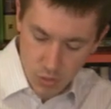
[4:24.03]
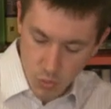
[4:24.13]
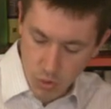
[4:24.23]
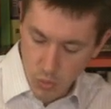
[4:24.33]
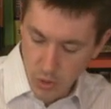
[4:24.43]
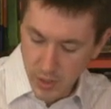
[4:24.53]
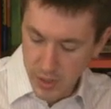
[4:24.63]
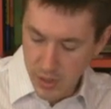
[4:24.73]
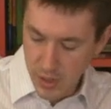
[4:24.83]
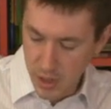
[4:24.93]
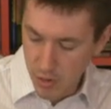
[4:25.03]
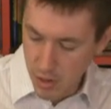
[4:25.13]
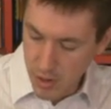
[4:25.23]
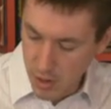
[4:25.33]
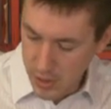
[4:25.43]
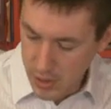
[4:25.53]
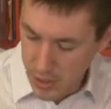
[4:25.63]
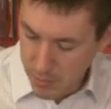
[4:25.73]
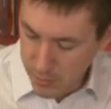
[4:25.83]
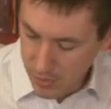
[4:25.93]
what we're going to get here in our
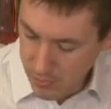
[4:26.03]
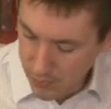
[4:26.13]
cup.